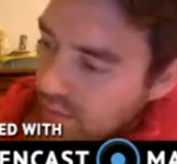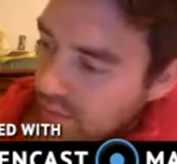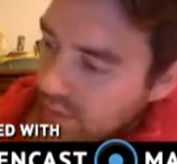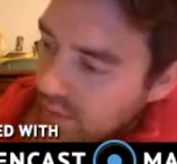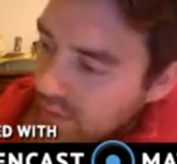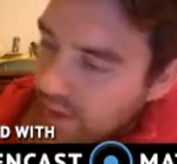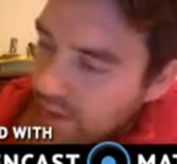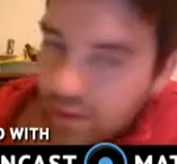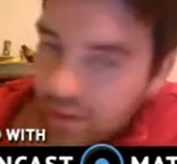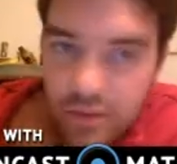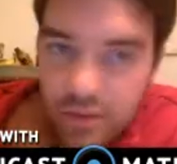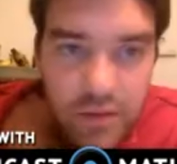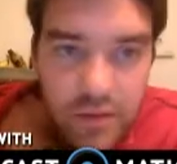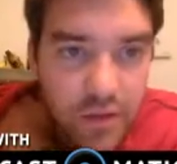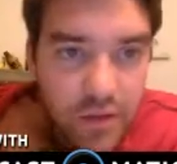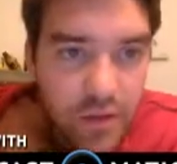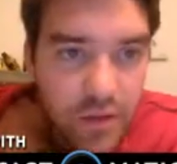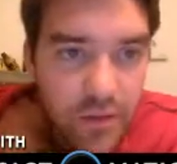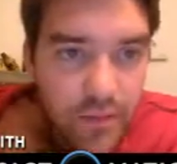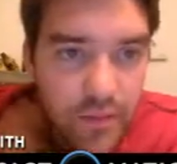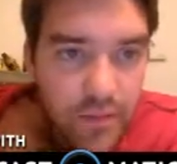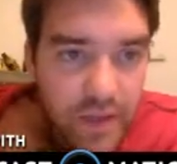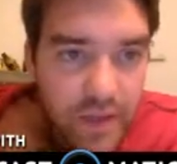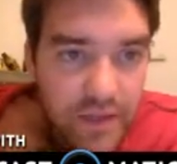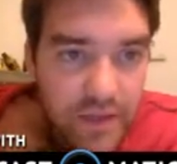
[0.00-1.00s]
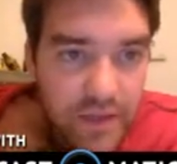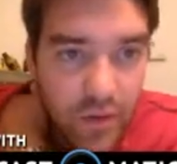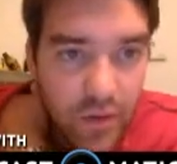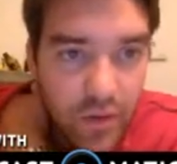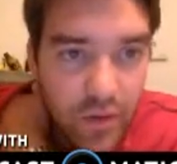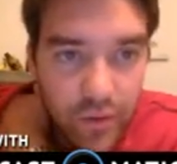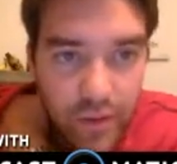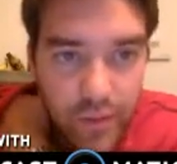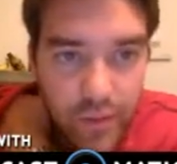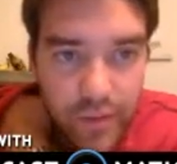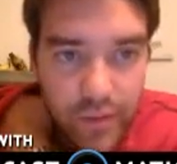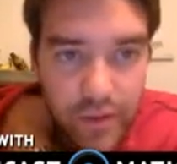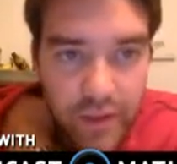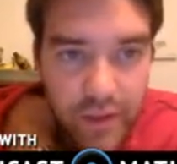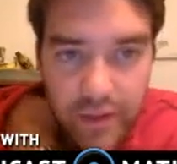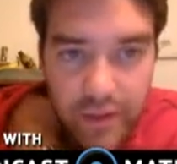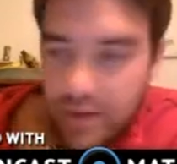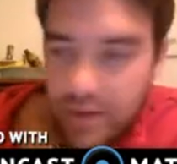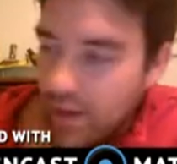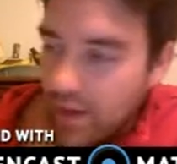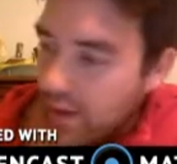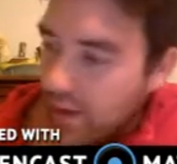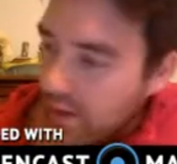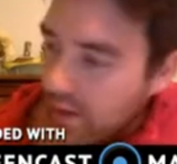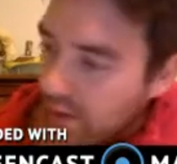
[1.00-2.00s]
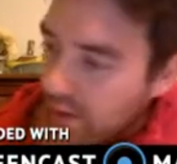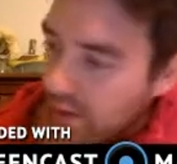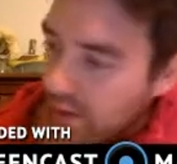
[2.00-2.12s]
like term. That's the only one like that.